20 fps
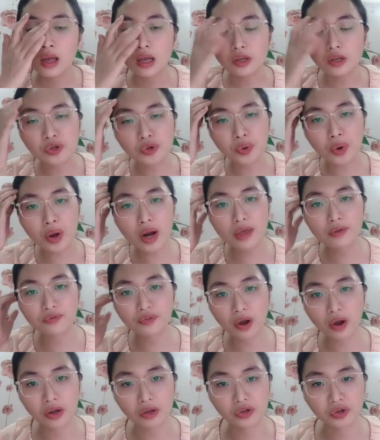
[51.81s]
It's really
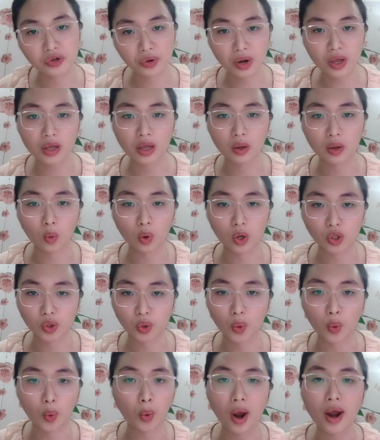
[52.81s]
very intriguing once
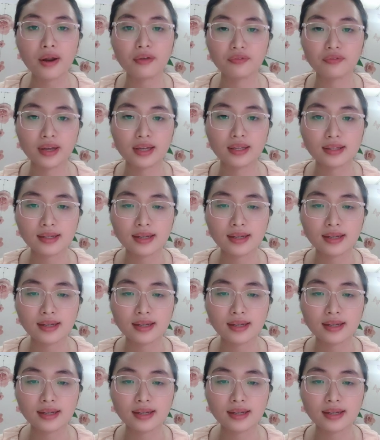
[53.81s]
you're aware of it.